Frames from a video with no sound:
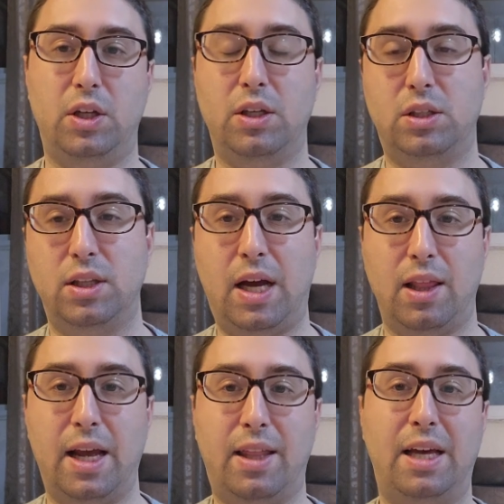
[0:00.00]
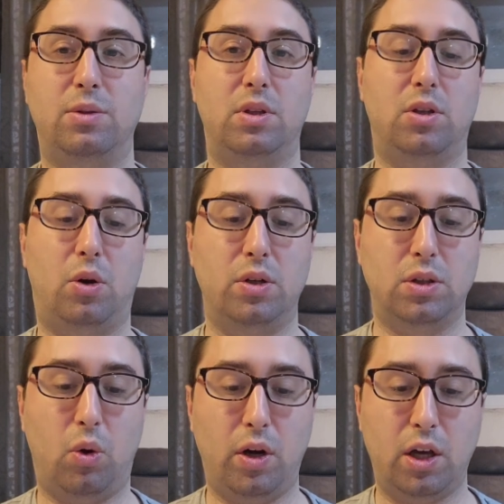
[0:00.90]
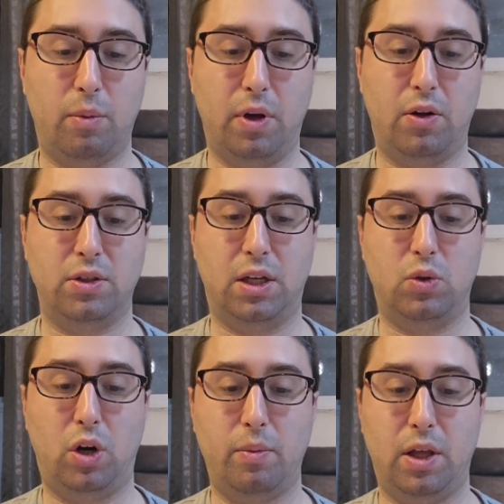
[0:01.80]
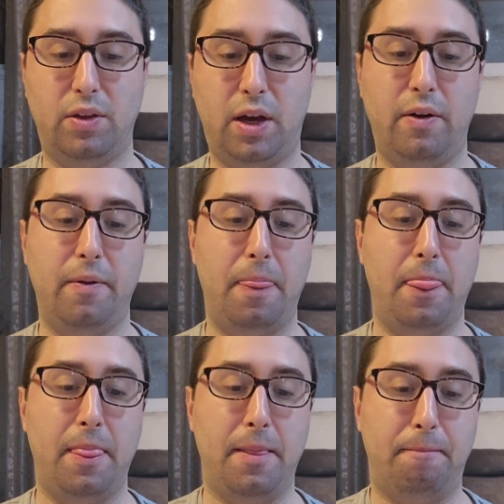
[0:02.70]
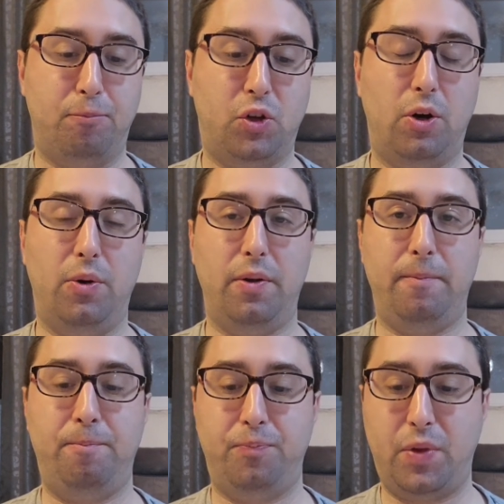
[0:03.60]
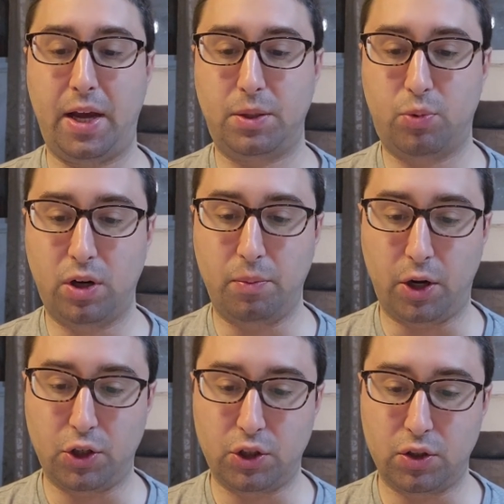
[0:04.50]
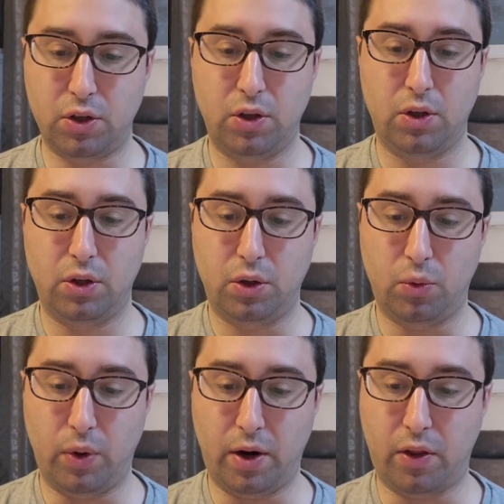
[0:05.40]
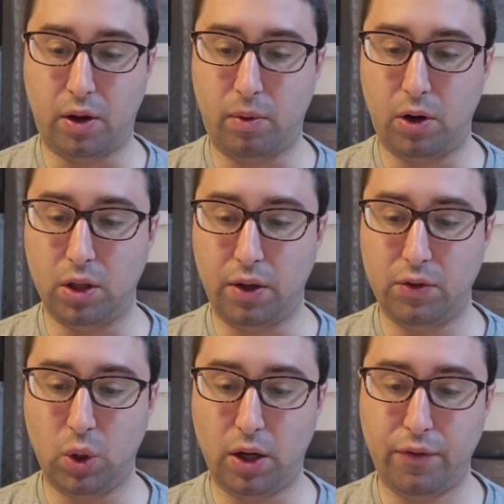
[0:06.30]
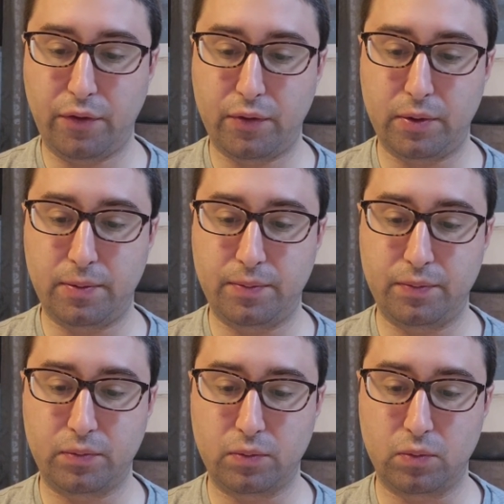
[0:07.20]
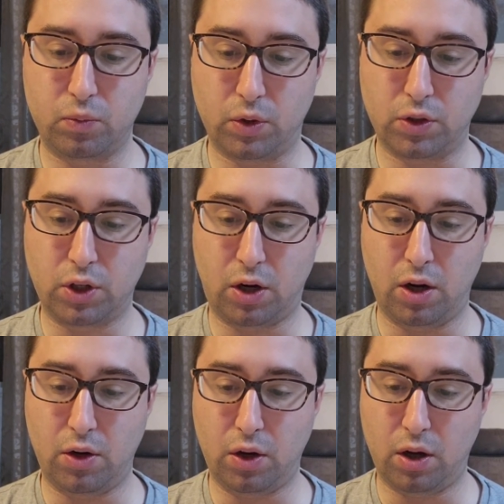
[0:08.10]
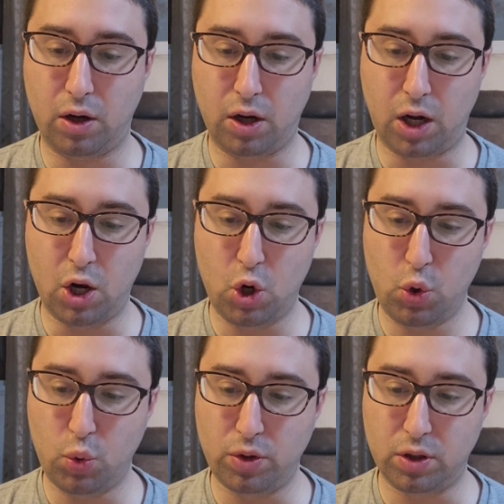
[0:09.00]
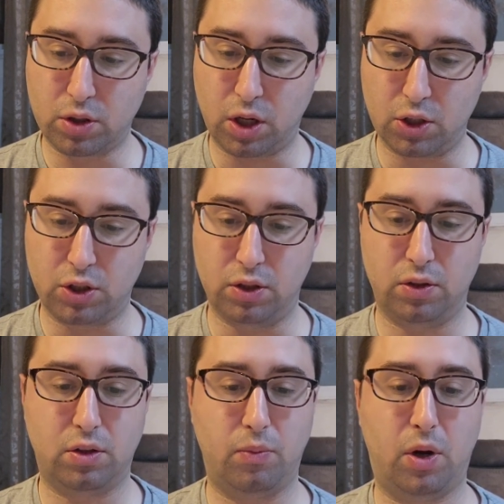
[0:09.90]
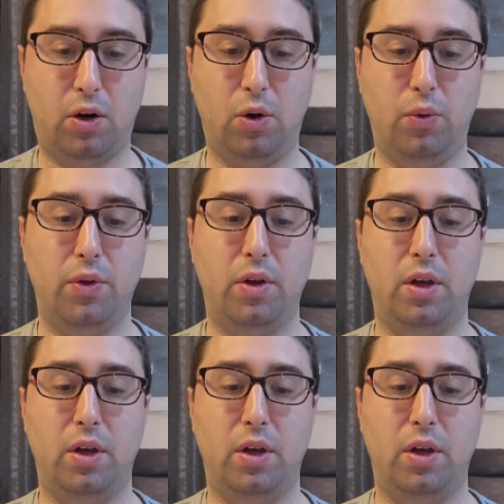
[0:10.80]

So it's not like that's what the Torah is talking about. The Torah is not talking about that. So that's pretty much where the Gemara leaves off, we'll start a, a new discussion tomorrow.